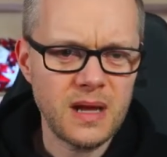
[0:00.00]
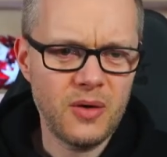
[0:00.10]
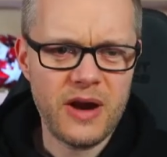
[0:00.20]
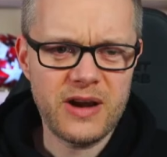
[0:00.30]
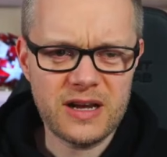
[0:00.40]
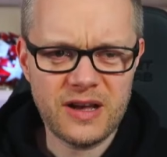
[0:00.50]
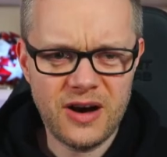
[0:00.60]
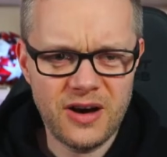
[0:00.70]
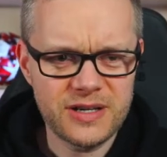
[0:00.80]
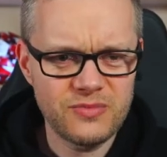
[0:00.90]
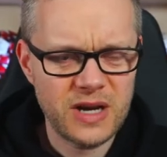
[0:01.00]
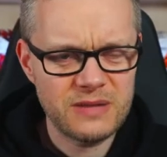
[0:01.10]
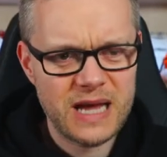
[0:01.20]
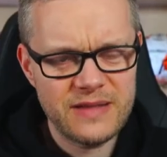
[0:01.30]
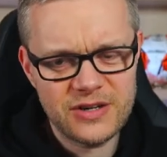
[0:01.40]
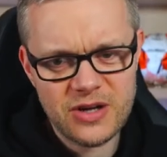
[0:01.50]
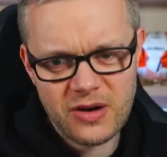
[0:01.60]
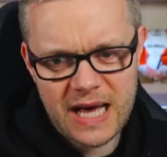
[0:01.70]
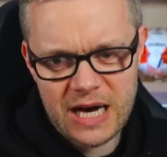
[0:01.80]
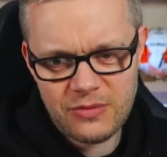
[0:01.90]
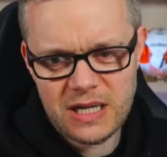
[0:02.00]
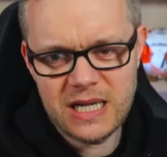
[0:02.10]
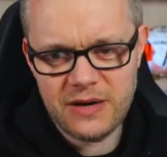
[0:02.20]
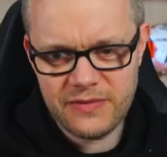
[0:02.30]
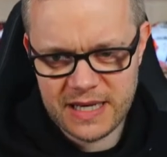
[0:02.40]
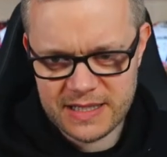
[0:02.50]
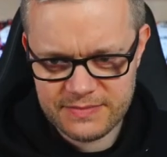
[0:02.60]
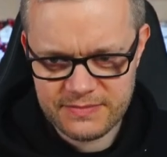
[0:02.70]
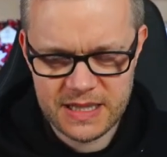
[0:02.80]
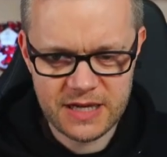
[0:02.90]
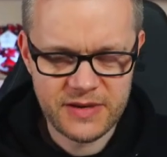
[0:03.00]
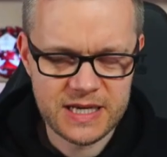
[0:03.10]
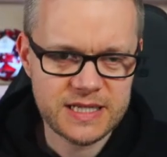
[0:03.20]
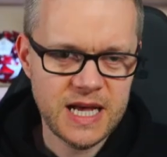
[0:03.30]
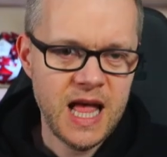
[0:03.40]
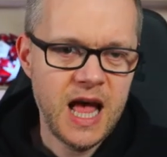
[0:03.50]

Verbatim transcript: I wear it in the garden when I'm letting the dog out. Love it. Love it.